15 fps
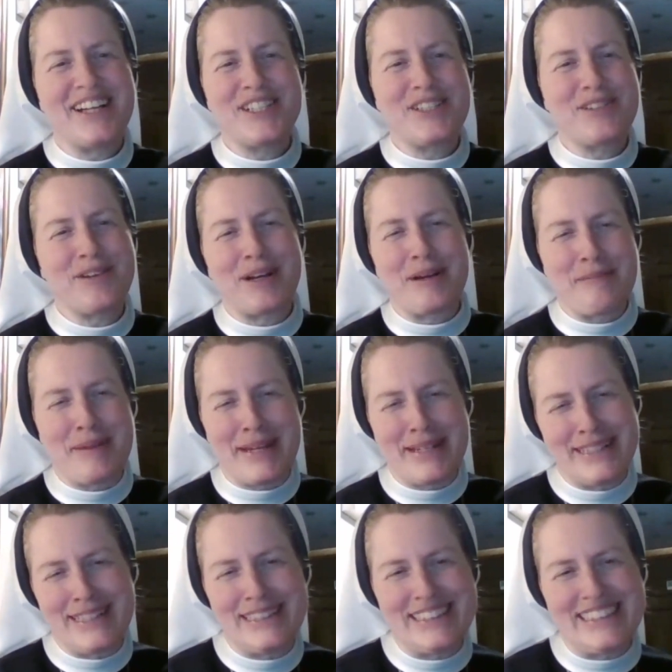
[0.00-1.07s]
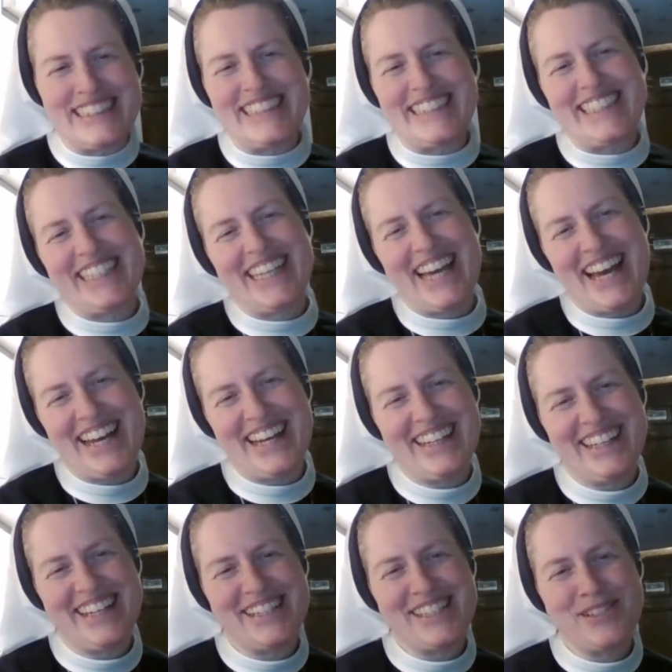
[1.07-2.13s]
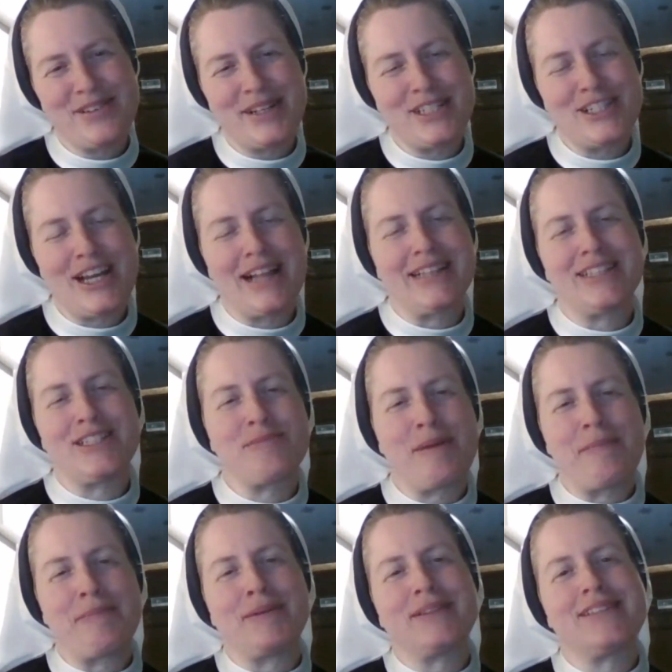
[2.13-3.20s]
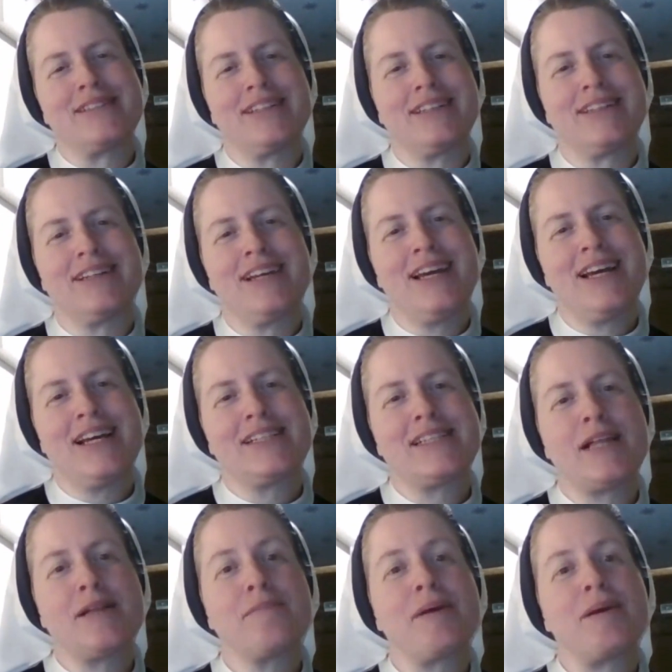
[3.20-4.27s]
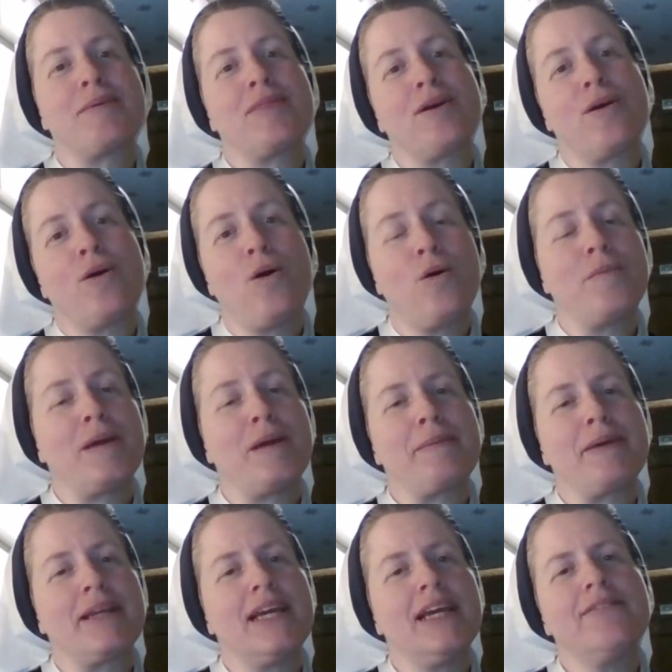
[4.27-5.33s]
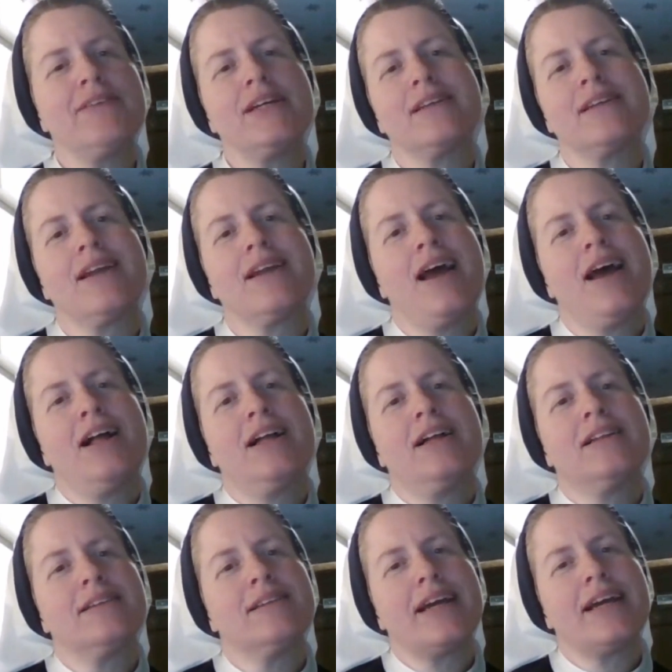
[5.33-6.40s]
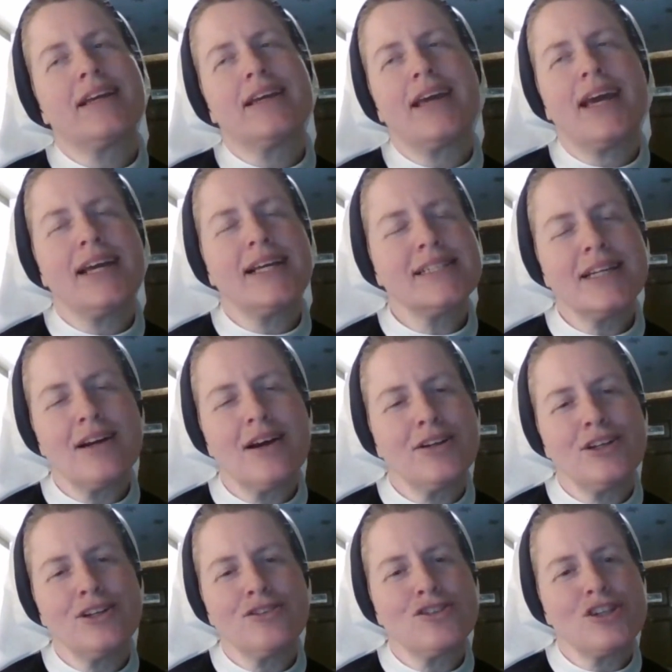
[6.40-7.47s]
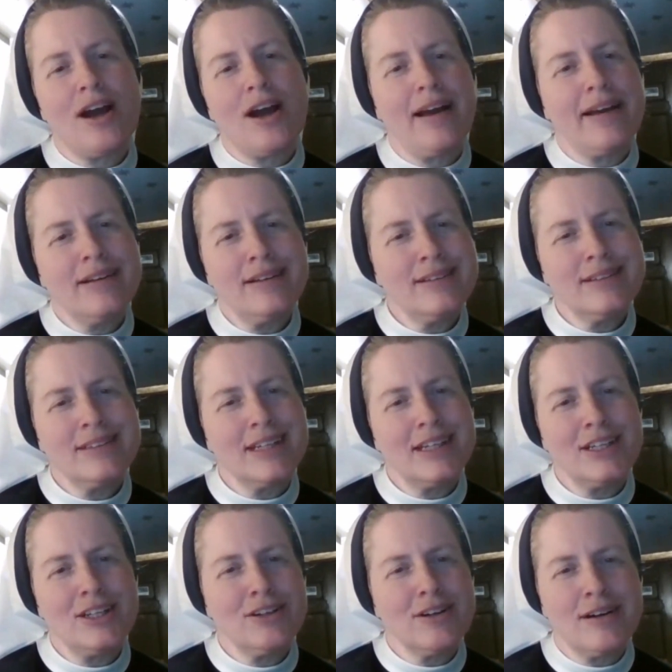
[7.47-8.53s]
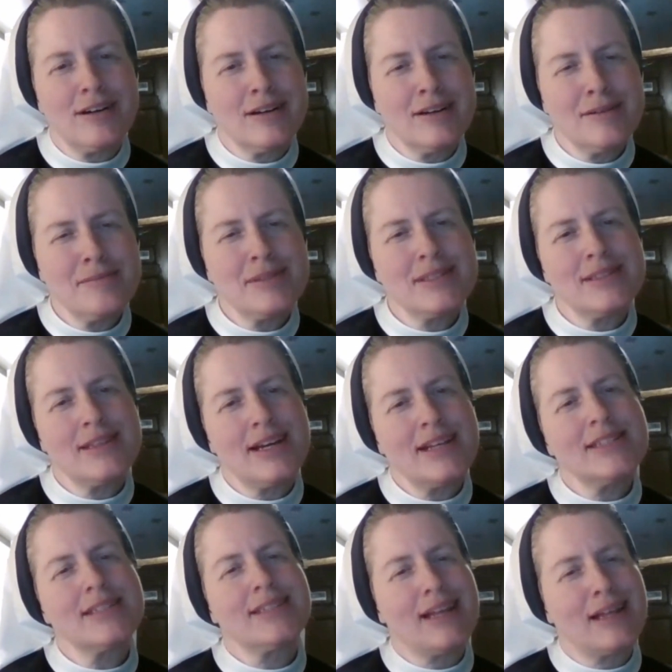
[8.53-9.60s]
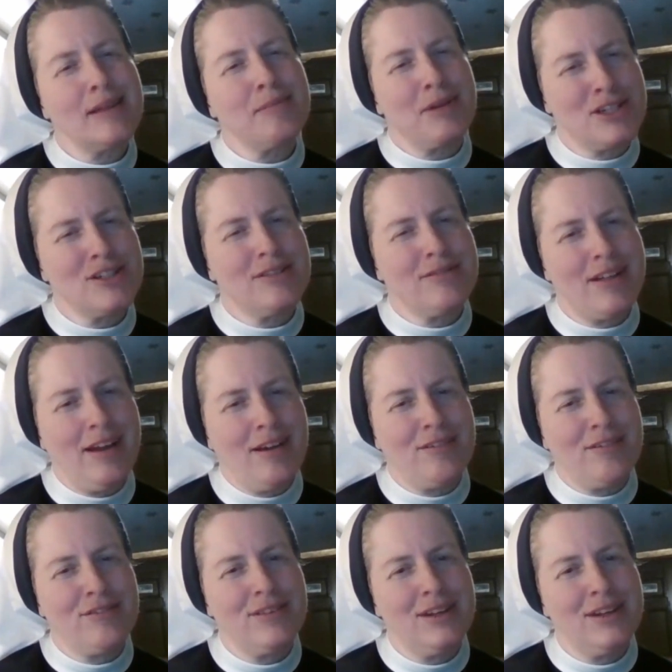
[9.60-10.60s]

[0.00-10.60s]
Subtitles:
I just recommend it. Yeah, and so I challenge people to celebrate with their whole being, but even like gazing on your child in your arms, that's a celebration of life.